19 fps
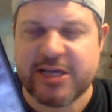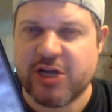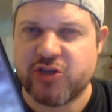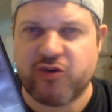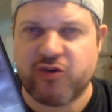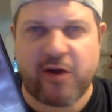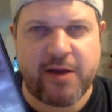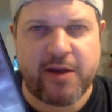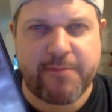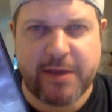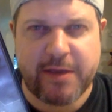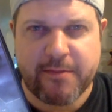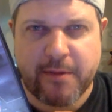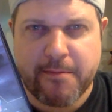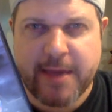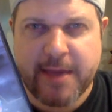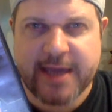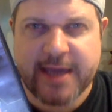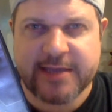trying to beat my
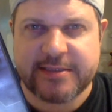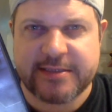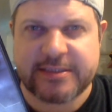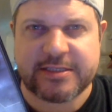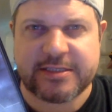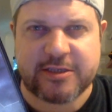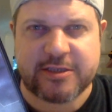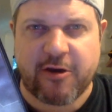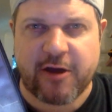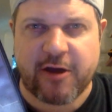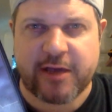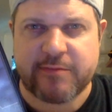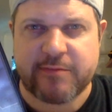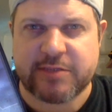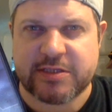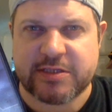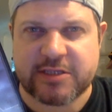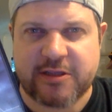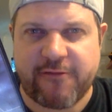mates' times
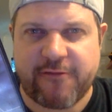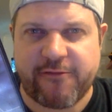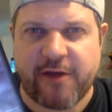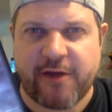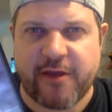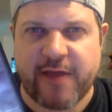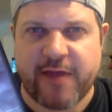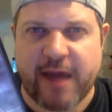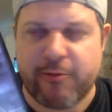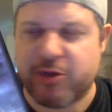and stuff like that.